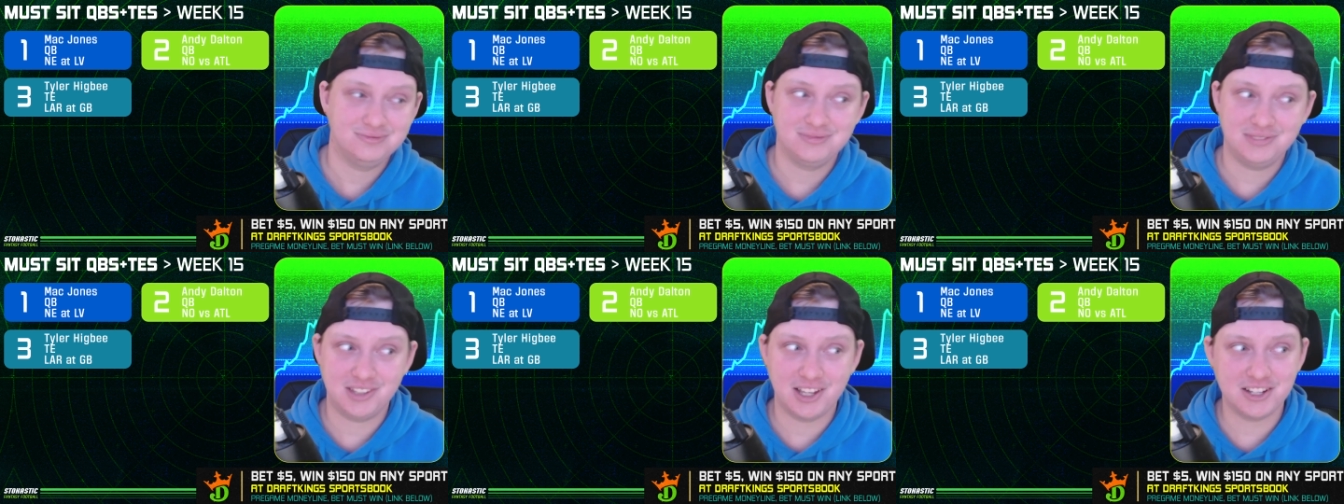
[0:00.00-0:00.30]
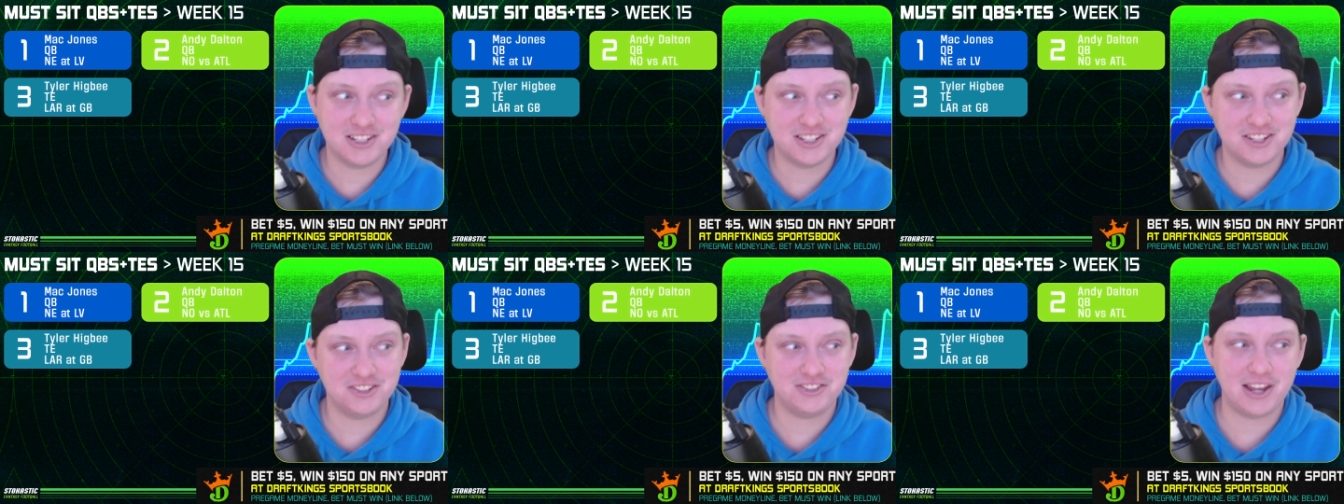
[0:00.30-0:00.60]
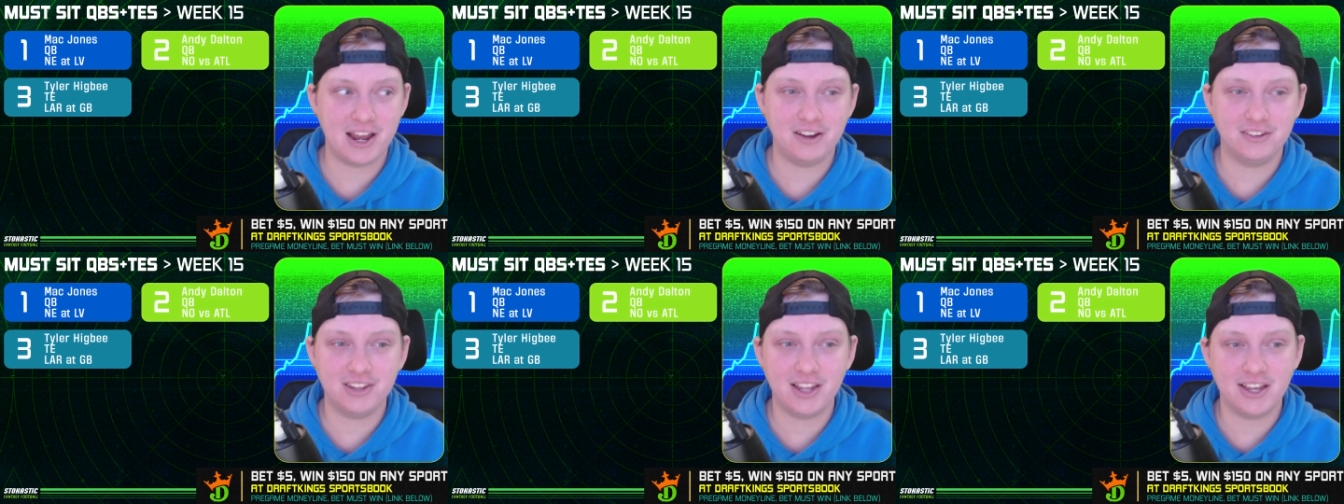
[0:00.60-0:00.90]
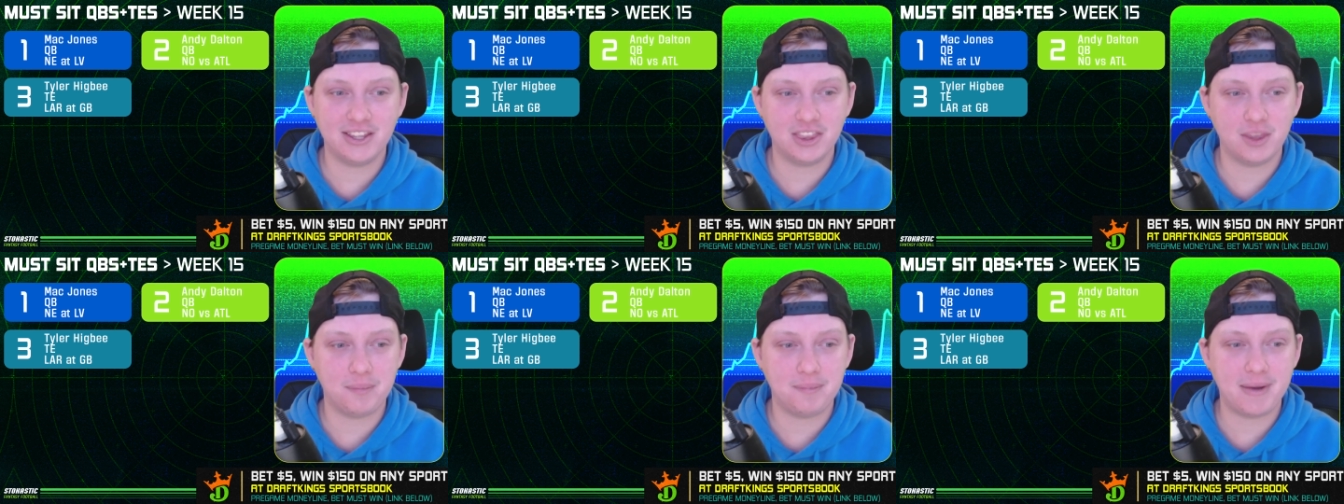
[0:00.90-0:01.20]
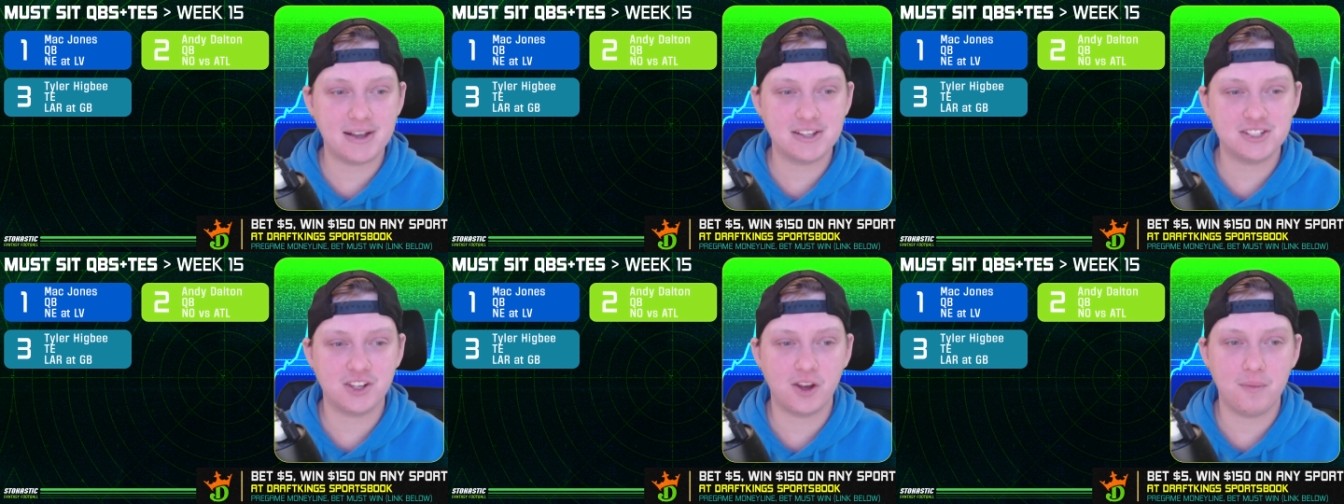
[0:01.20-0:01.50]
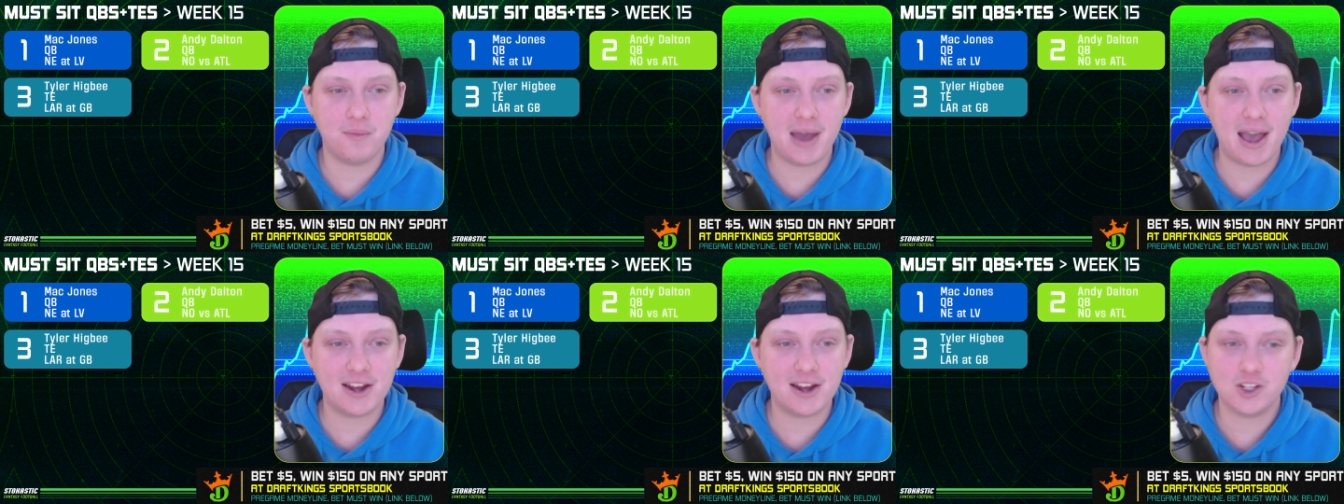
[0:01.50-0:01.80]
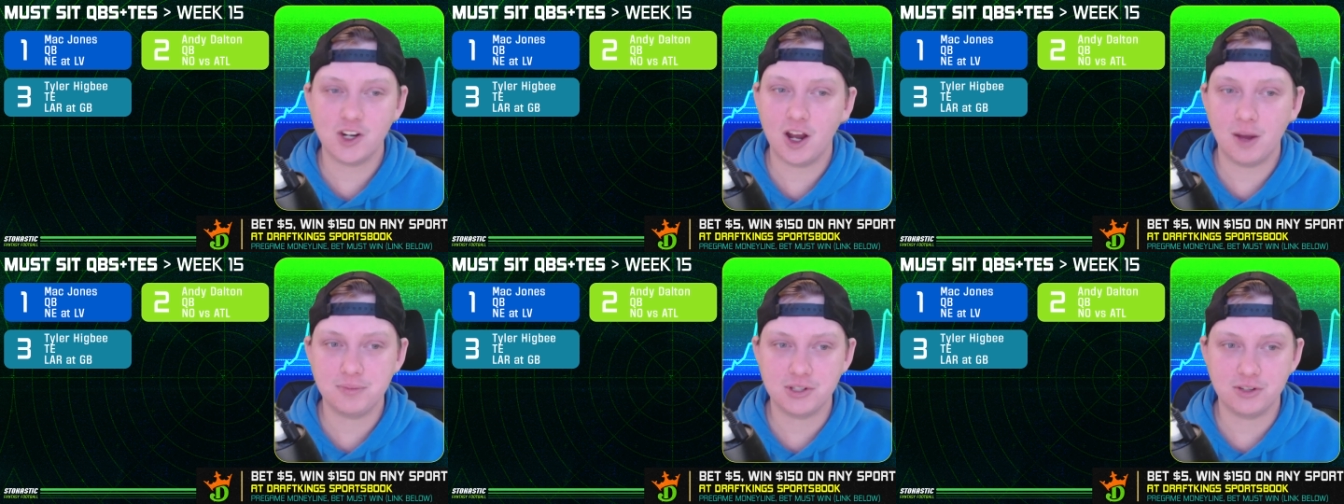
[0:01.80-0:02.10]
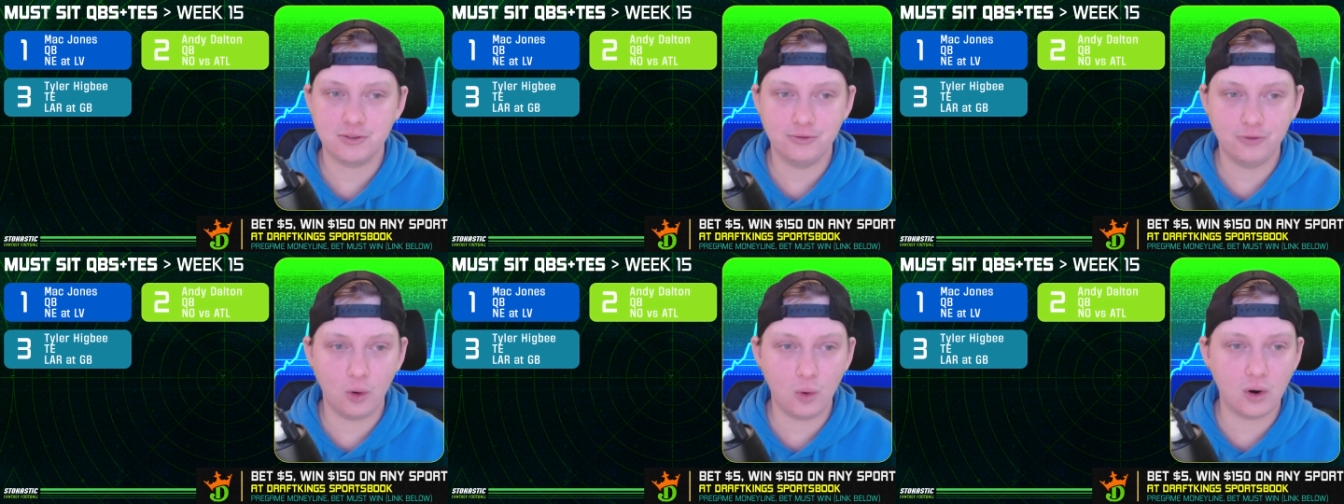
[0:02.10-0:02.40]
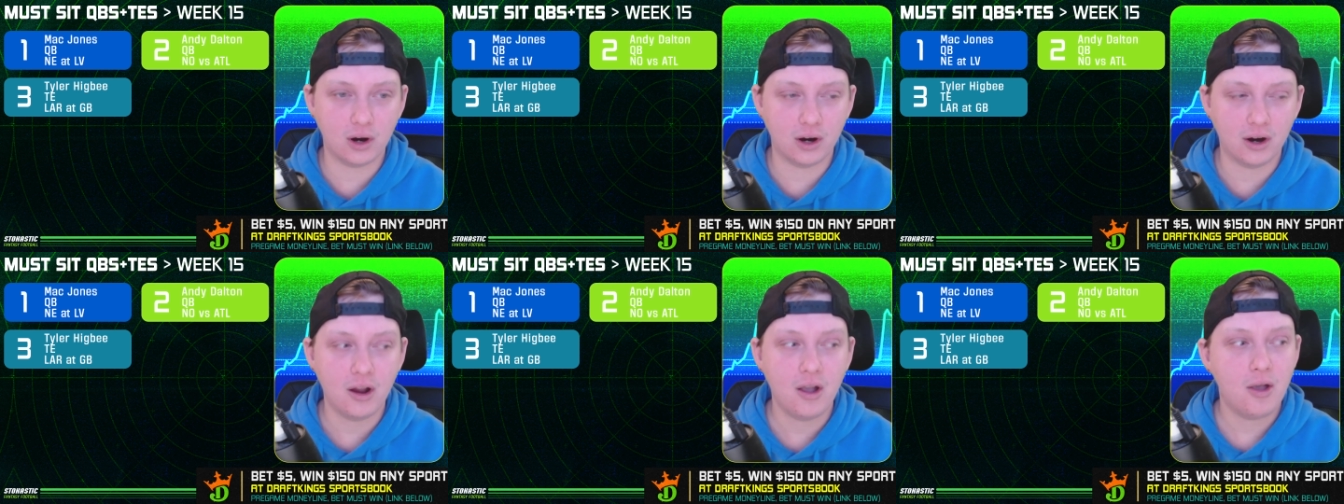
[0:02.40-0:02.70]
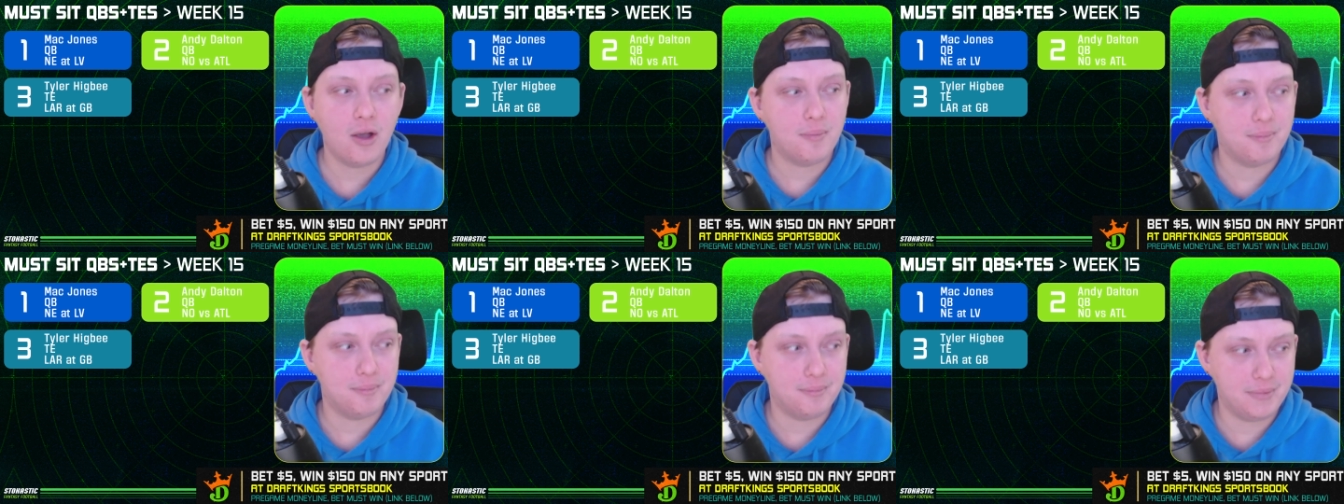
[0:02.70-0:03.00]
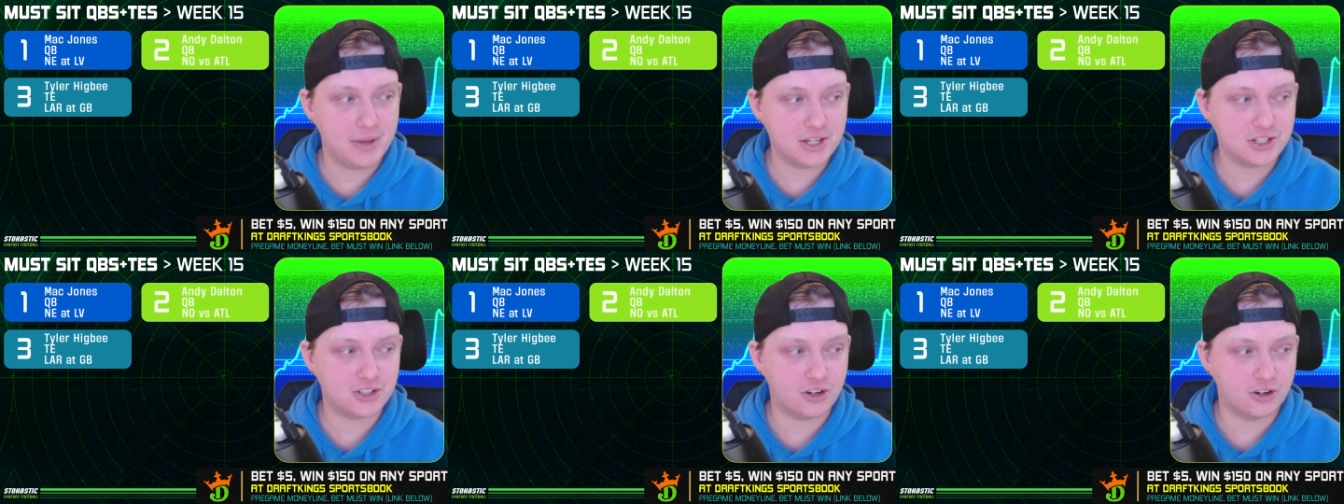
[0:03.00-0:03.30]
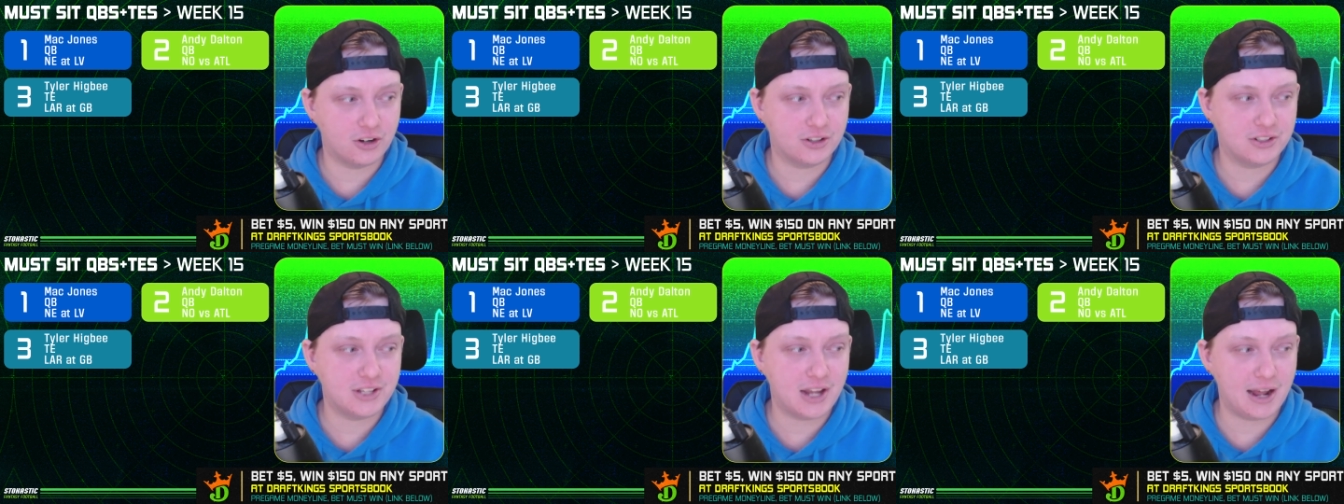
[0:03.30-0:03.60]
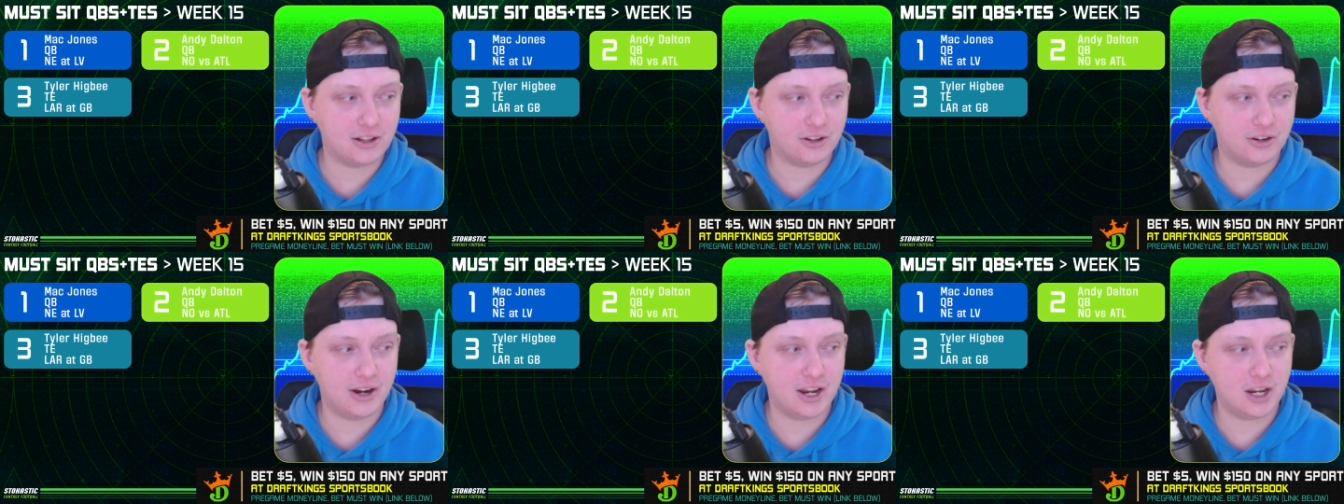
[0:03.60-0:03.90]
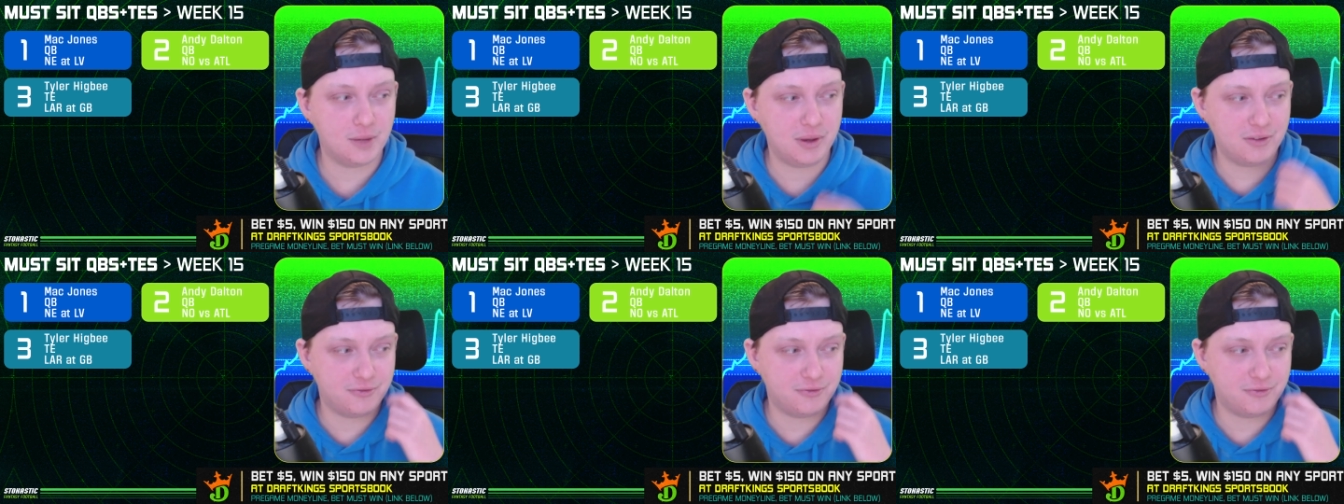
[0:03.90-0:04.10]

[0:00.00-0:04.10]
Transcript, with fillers: Doesn't sound like the best of matchups for Mister Tyler Higbee.